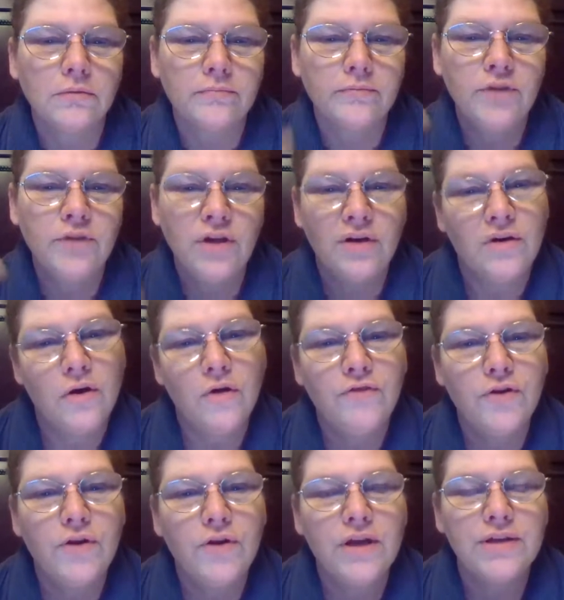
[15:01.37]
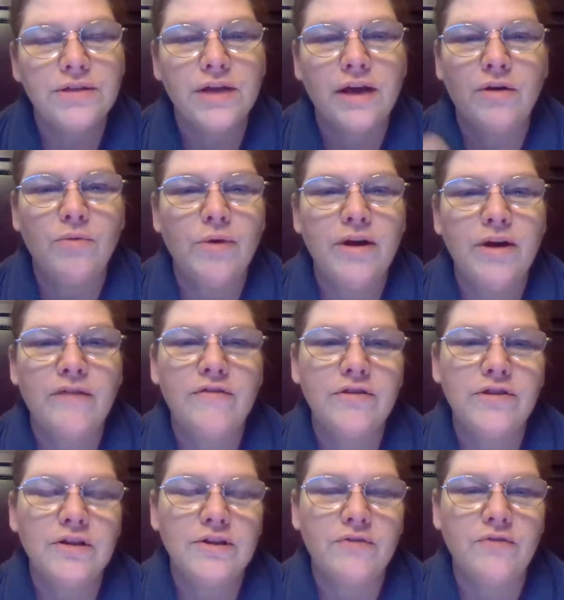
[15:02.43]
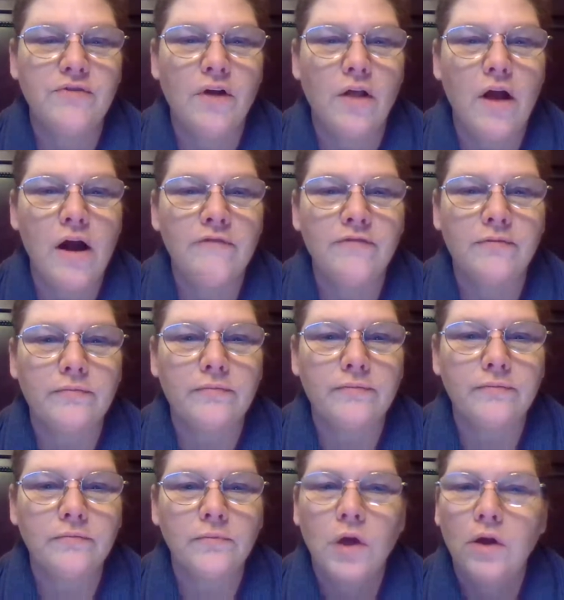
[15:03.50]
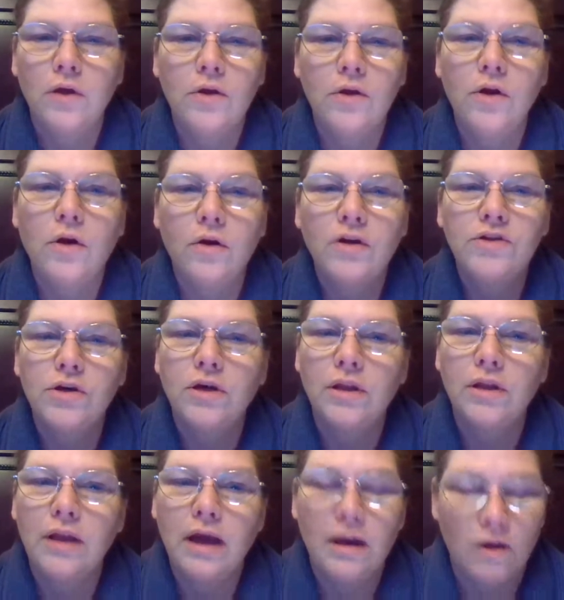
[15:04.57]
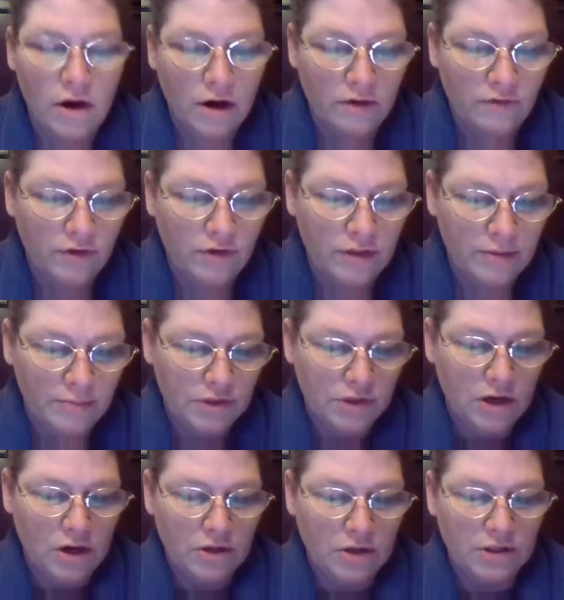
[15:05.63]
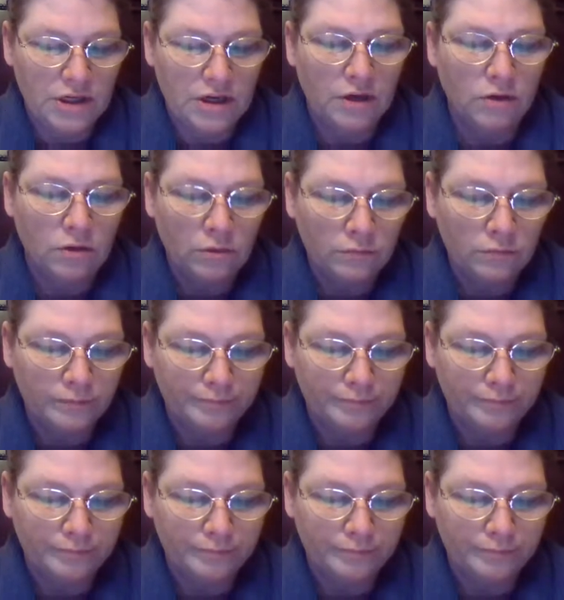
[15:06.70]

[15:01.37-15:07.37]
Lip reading: A few days later, whatever starts to fall off. No, it took a lot longer for them to start to heal.